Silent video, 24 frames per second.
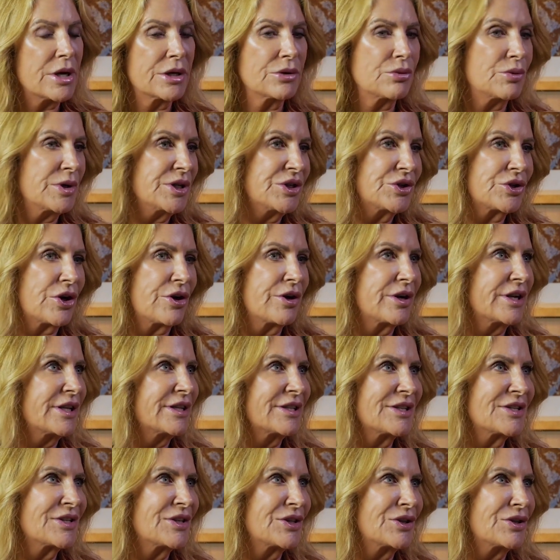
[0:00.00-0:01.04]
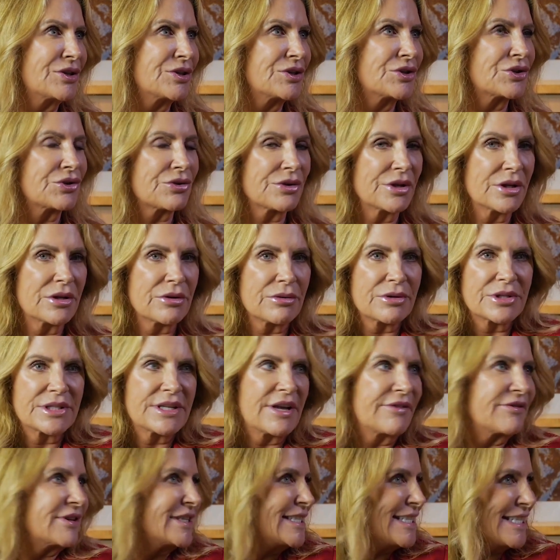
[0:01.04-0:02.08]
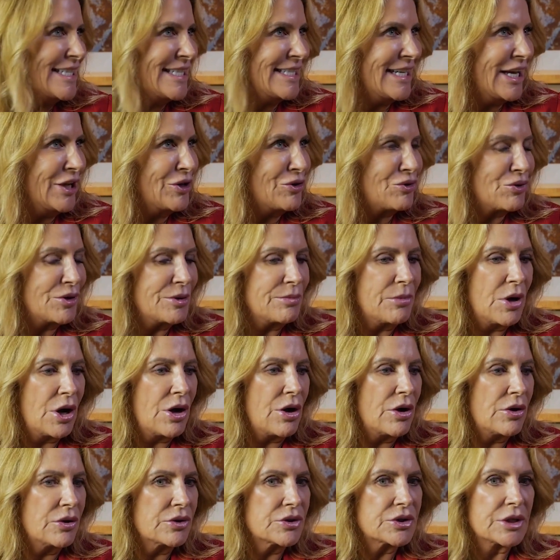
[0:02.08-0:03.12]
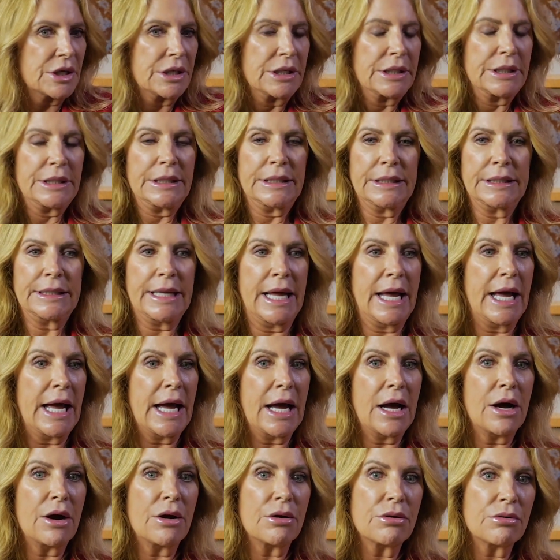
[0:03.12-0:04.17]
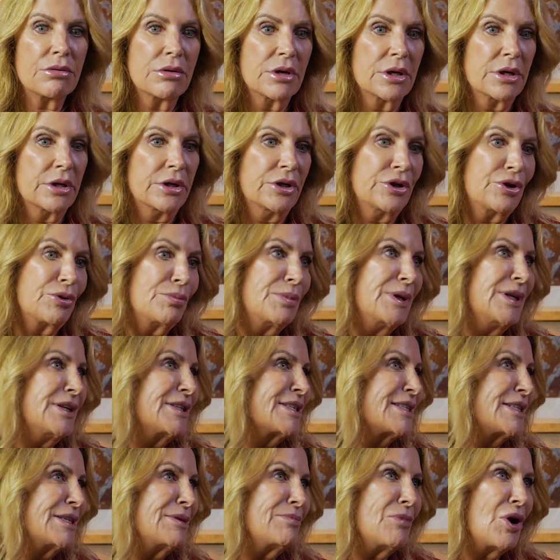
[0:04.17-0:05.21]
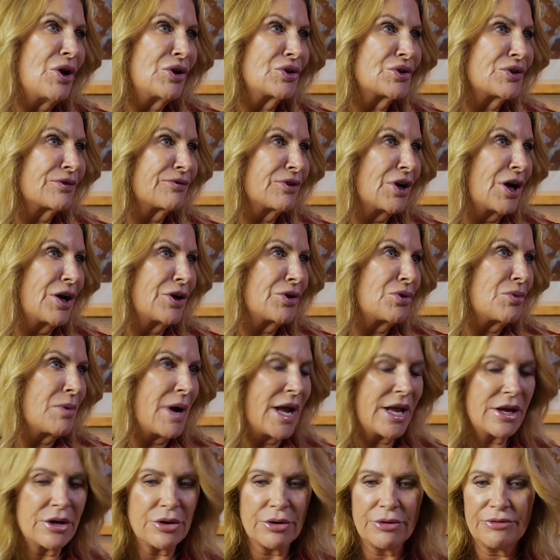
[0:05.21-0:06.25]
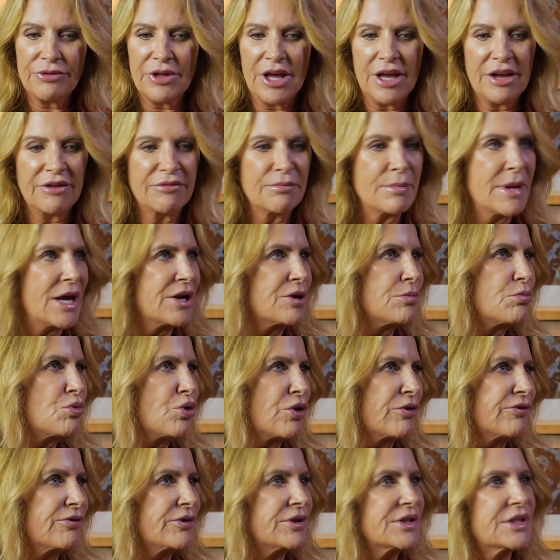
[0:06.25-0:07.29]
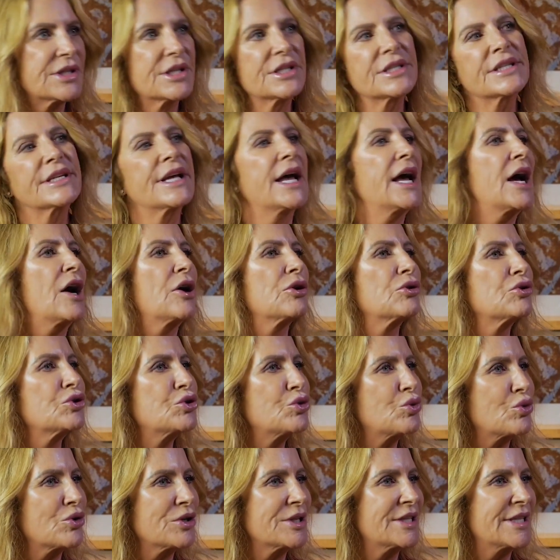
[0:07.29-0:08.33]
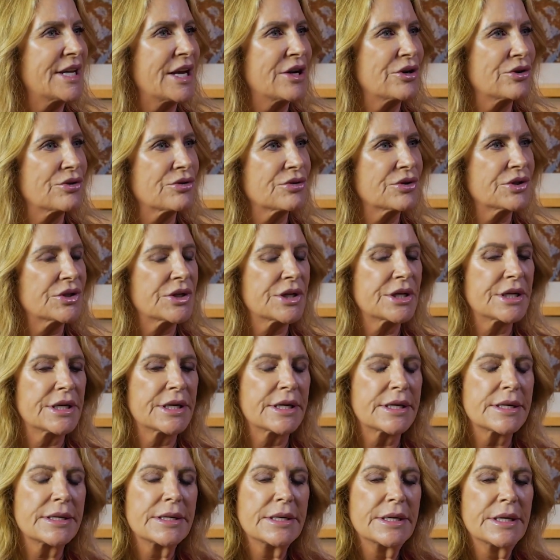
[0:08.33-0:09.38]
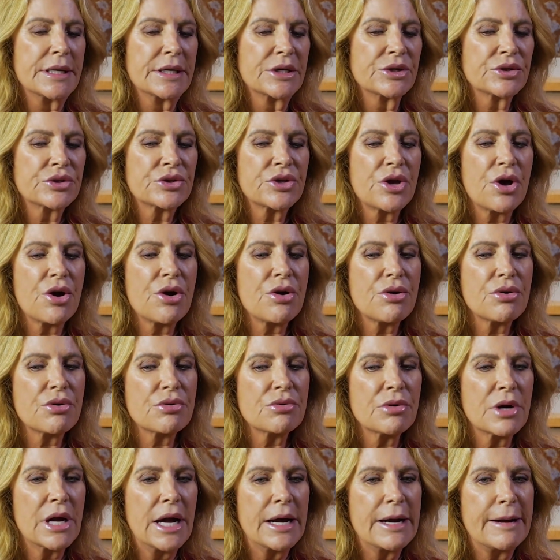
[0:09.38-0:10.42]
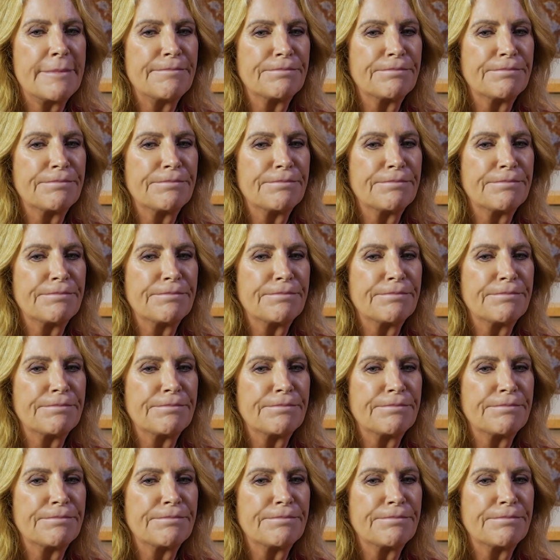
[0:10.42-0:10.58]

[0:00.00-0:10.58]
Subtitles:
when we started in this industry, there were 1,700 malls. Now, B&C malls have gone away, or they've metamorphosed into outdoor centers. And so